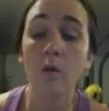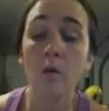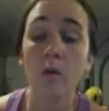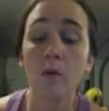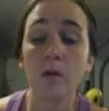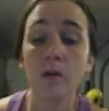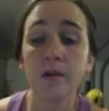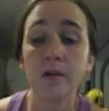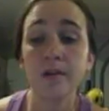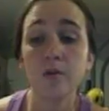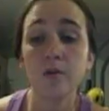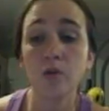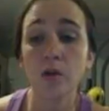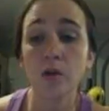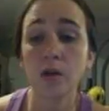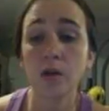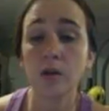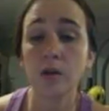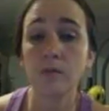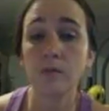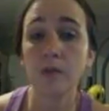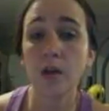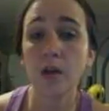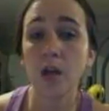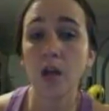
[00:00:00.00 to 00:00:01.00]
or is it
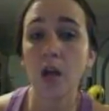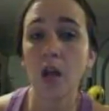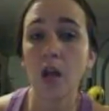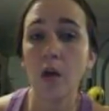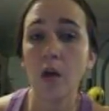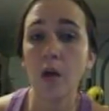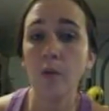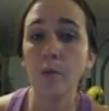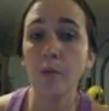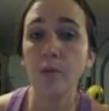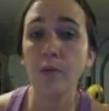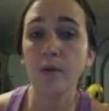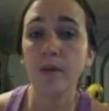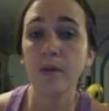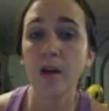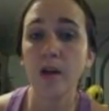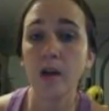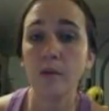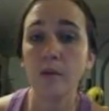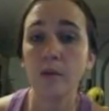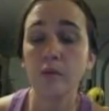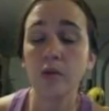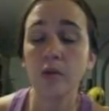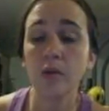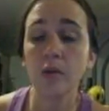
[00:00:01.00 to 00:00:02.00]
just reading? And I would bring that
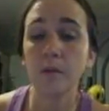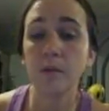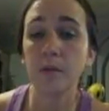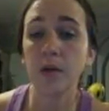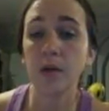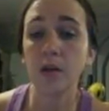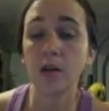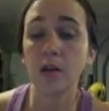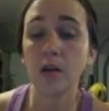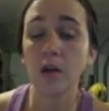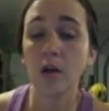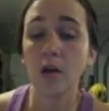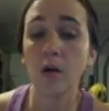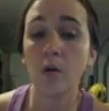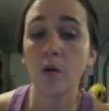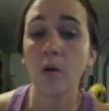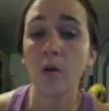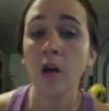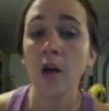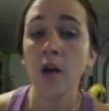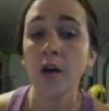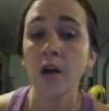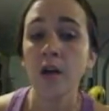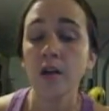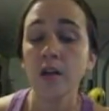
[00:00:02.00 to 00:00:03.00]
up to the PTO
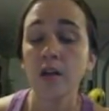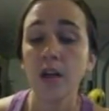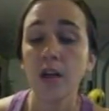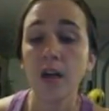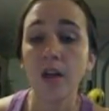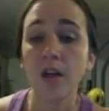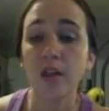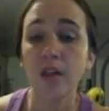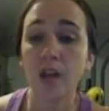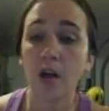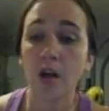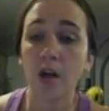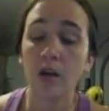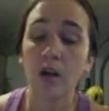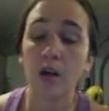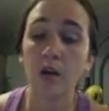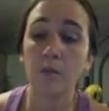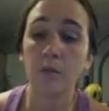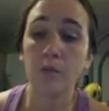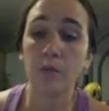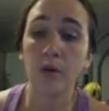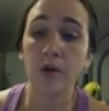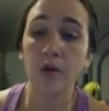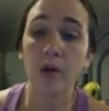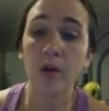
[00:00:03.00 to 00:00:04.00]
to get their
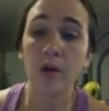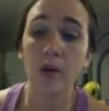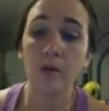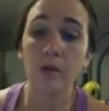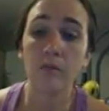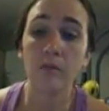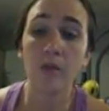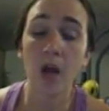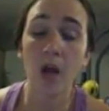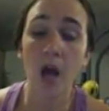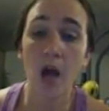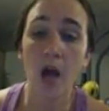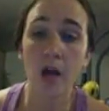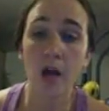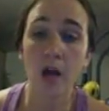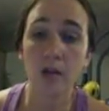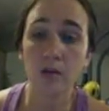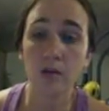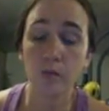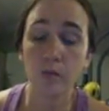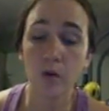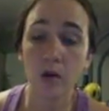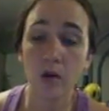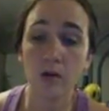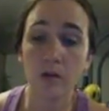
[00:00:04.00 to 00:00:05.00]
input
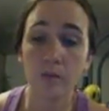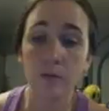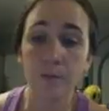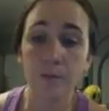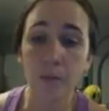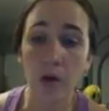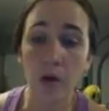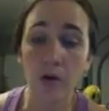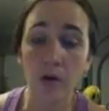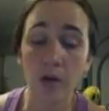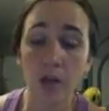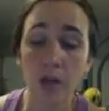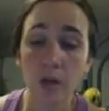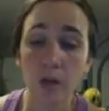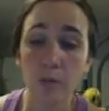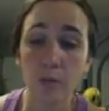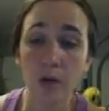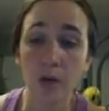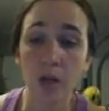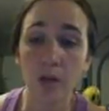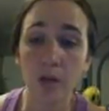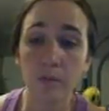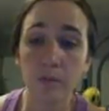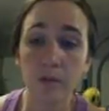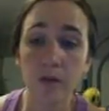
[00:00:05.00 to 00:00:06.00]
as well. I would also
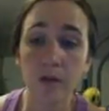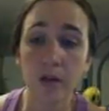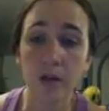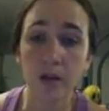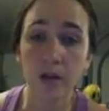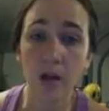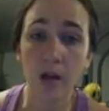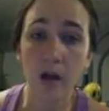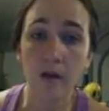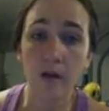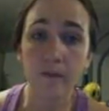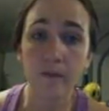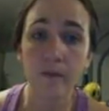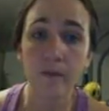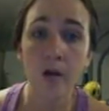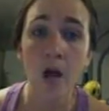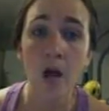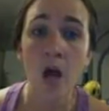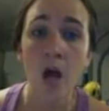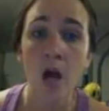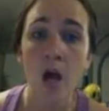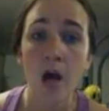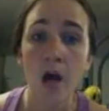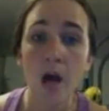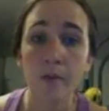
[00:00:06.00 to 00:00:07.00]
bring it up to the staff.
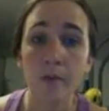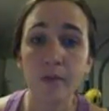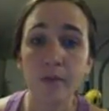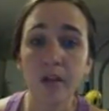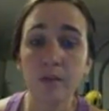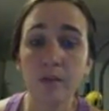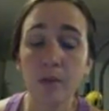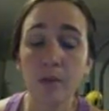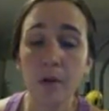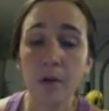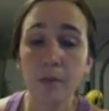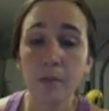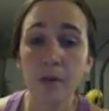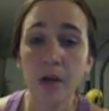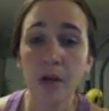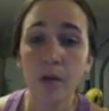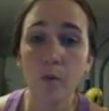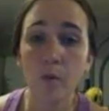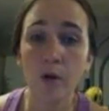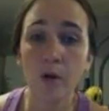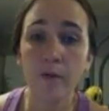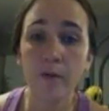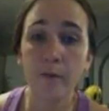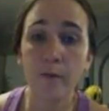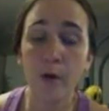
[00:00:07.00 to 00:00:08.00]
Does my plan
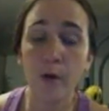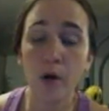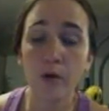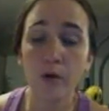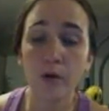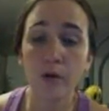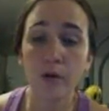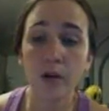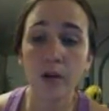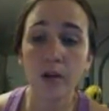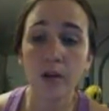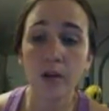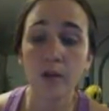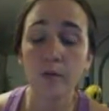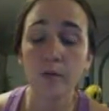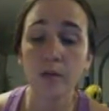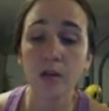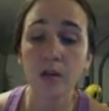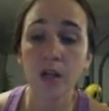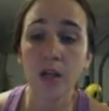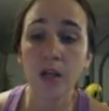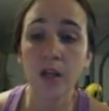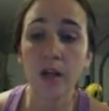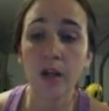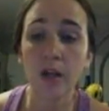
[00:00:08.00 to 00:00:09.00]
work for all grade
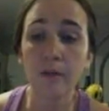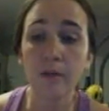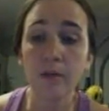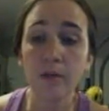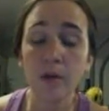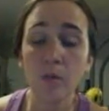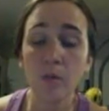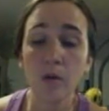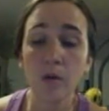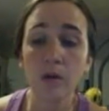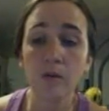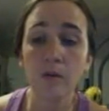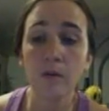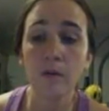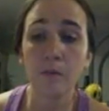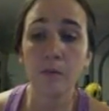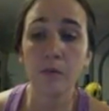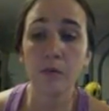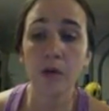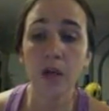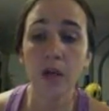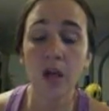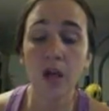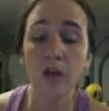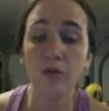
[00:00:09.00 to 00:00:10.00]
levels? It definitely works for
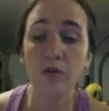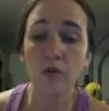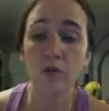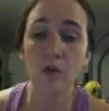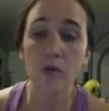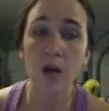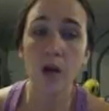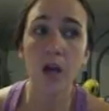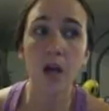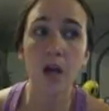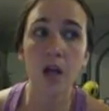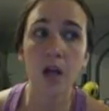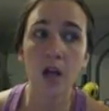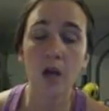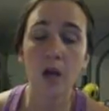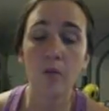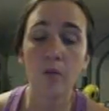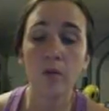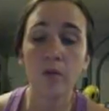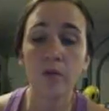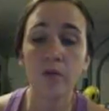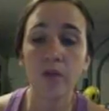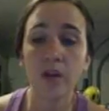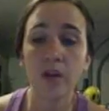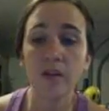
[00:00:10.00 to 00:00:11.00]
pre-K through 8, and I
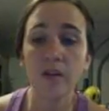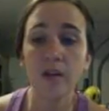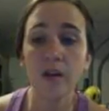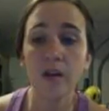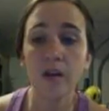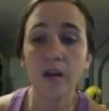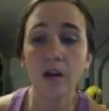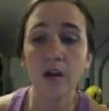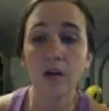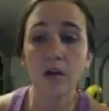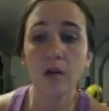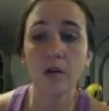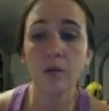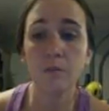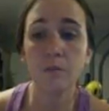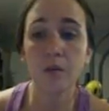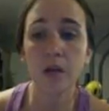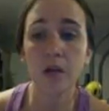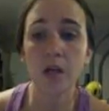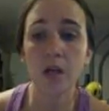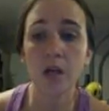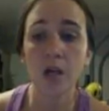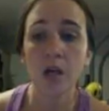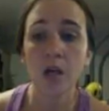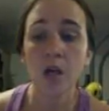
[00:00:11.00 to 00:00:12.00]
would think that it could
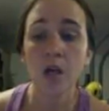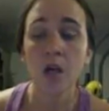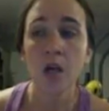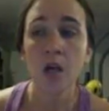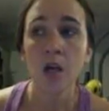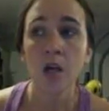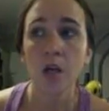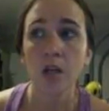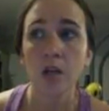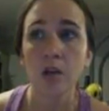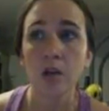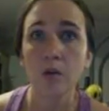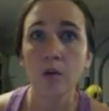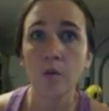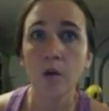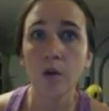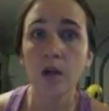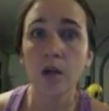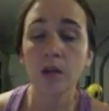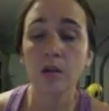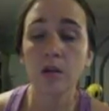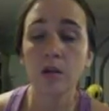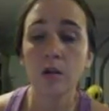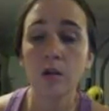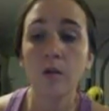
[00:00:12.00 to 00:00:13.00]
be
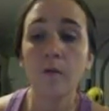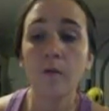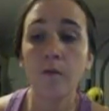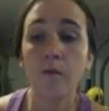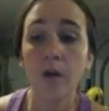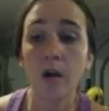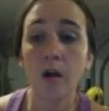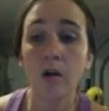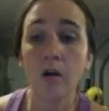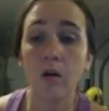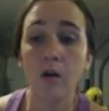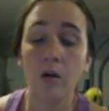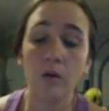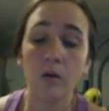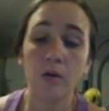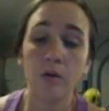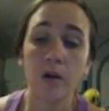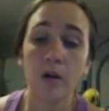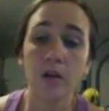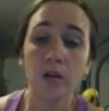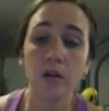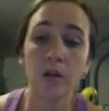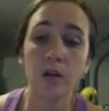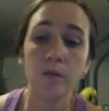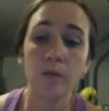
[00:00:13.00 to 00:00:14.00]
tweaked to fit all
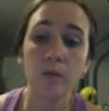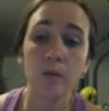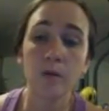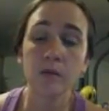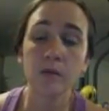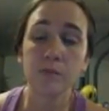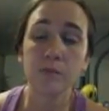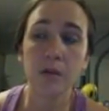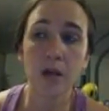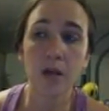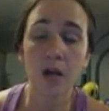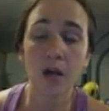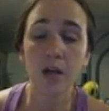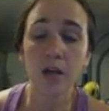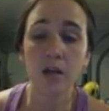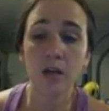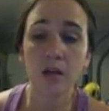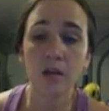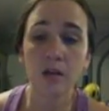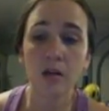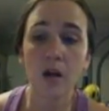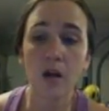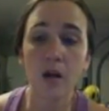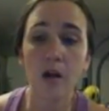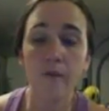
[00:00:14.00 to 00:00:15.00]
grade levels because
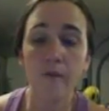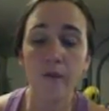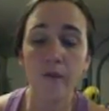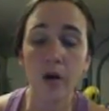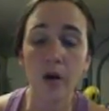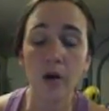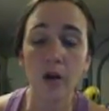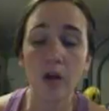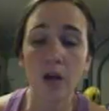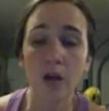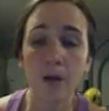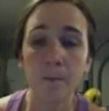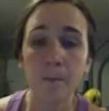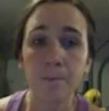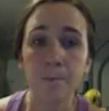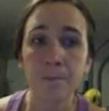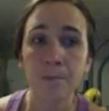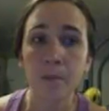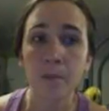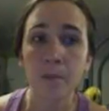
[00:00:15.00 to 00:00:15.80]
it's a very